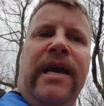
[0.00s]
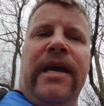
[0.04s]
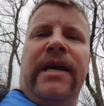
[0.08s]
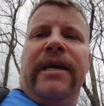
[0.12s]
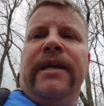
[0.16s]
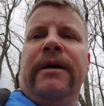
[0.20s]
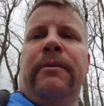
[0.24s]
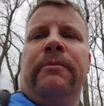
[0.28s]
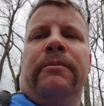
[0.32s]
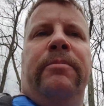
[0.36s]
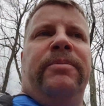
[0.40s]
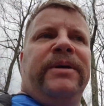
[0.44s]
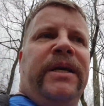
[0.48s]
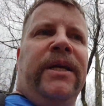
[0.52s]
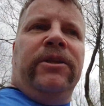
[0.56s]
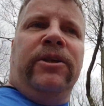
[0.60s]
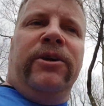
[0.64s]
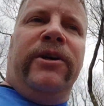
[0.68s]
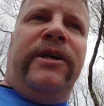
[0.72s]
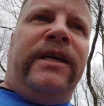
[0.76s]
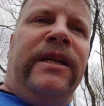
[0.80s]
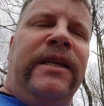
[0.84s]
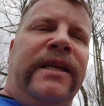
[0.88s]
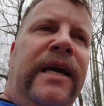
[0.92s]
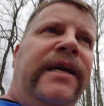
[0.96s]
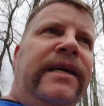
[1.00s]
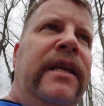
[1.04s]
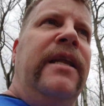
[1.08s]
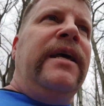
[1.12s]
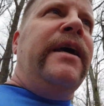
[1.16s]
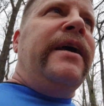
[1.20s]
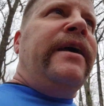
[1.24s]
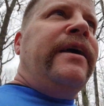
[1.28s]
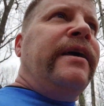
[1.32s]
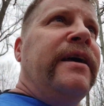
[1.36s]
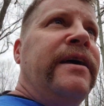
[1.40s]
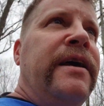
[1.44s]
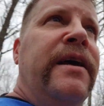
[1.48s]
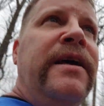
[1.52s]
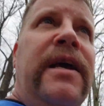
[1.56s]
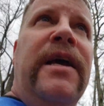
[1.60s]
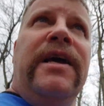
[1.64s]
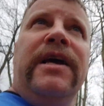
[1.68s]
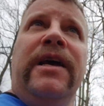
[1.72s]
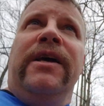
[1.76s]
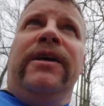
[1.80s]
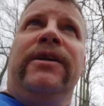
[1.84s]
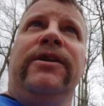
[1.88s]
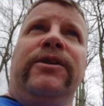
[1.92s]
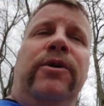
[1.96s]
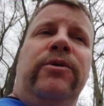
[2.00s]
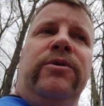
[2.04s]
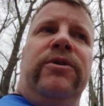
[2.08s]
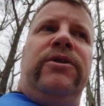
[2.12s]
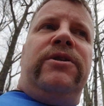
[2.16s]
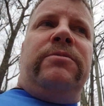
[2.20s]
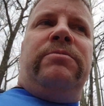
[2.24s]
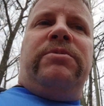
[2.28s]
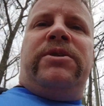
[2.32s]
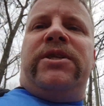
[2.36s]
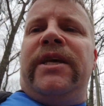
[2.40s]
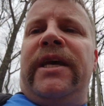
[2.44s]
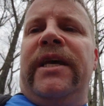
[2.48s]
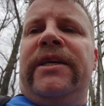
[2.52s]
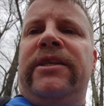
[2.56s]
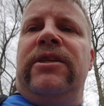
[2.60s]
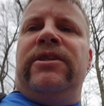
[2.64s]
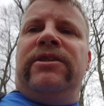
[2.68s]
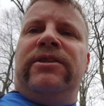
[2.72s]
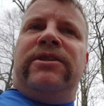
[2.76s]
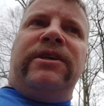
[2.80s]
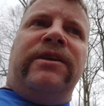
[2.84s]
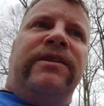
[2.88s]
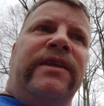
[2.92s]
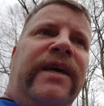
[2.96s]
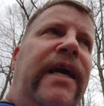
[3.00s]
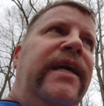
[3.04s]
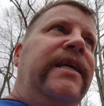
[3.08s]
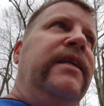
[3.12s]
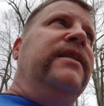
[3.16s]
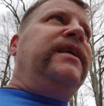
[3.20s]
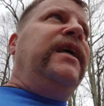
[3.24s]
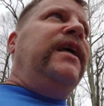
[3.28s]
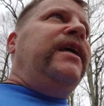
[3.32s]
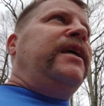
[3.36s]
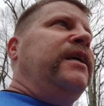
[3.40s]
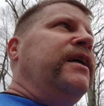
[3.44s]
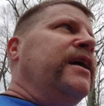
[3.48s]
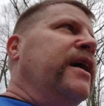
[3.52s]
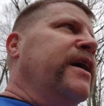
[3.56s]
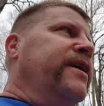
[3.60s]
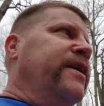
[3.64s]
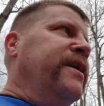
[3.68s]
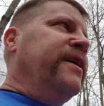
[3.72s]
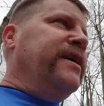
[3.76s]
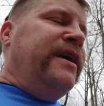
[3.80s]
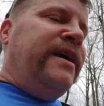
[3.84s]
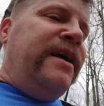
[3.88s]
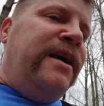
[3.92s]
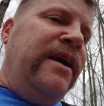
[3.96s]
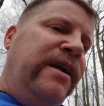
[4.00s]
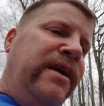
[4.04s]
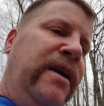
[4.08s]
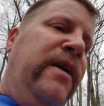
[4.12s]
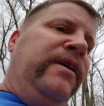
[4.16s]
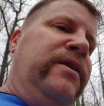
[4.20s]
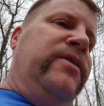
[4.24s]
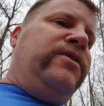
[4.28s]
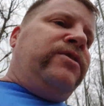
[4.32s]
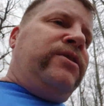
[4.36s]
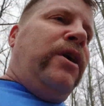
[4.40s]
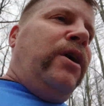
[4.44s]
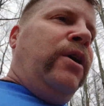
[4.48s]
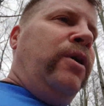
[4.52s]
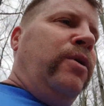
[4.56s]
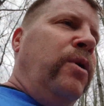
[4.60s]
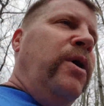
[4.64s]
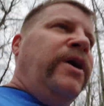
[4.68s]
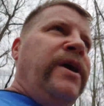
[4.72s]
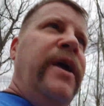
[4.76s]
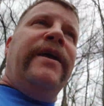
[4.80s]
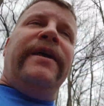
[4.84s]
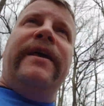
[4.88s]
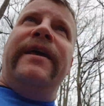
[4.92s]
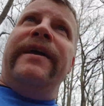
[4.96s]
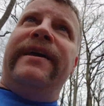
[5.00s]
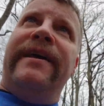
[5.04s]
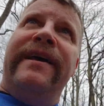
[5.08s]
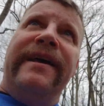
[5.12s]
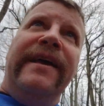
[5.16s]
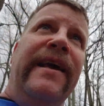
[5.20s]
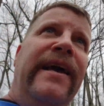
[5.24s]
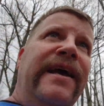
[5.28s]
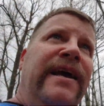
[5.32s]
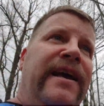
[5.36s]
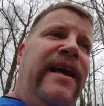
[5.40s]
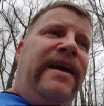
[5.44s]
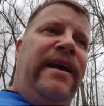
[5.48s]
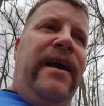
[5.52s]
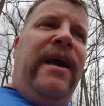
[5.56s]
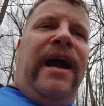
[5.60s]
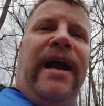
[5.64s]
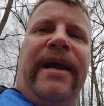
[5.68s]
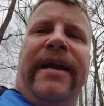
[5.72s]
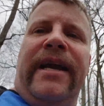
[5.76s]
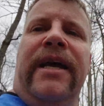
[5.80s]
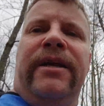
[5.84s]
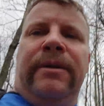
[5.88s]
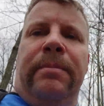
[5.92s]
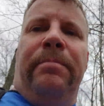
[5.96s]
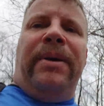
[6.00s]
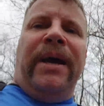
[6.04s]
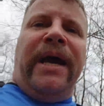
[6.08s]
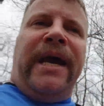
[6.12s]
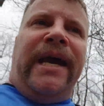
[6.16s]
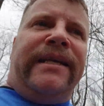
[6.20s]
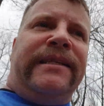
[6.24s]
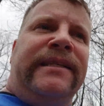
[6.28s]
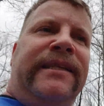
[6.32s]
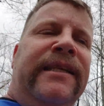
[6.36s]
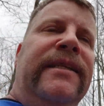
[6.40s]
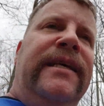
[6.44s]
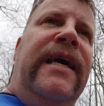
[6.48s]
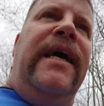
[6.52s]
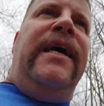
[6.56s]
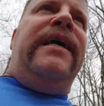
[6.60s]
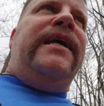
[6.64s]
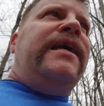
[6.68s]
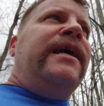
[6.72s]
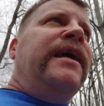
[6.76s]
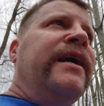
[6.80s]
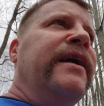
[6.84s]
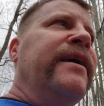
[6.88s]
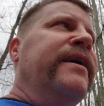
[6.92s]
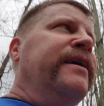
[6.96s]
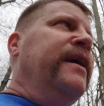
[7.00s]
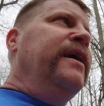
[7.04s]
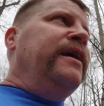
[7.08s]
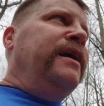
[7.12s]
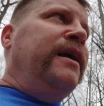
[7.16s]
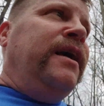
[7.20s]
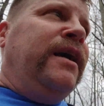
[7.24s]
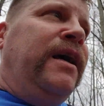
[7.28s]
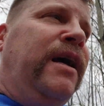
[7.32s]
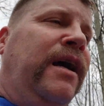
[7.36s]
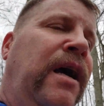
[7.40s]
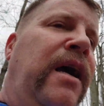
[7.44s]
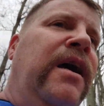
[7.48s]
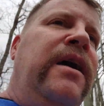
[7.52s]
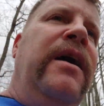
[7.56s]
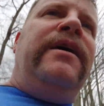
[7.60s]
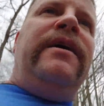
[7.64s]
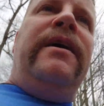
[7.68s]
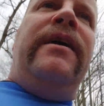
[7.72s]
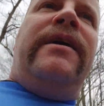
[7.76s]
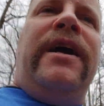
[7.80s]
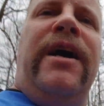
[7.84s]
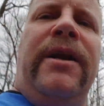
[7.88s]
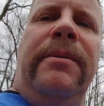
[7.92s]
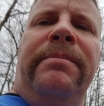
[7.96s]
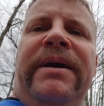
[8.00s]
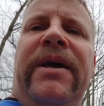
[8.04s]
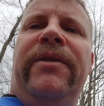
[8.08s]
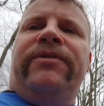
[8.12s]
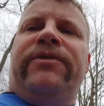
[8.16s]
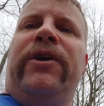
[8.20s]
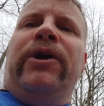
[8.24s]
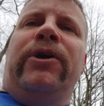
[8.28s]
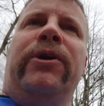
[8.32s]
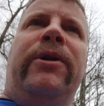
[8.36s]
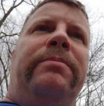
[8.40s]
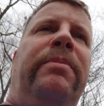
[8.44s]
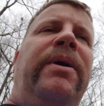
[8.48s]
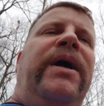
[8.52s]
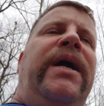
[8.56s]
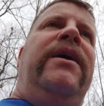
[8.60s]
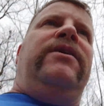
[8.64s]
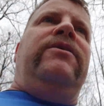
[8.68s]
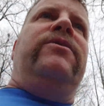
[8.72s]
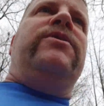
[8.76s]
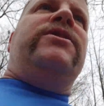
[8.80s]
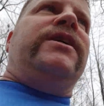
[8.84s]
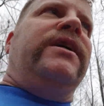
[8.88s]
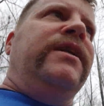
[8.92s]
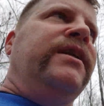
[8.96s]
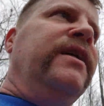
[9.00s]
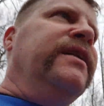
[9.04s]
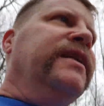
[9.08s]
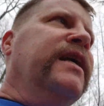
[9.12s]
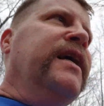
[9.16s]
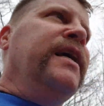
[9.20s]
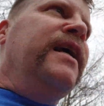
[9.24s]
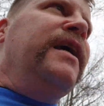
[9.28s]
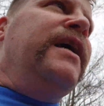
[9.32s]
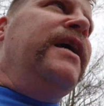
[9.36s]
and I'm gonna be looking at doing some sections of the AT. So I got a pack today, got about 30 pounds in it.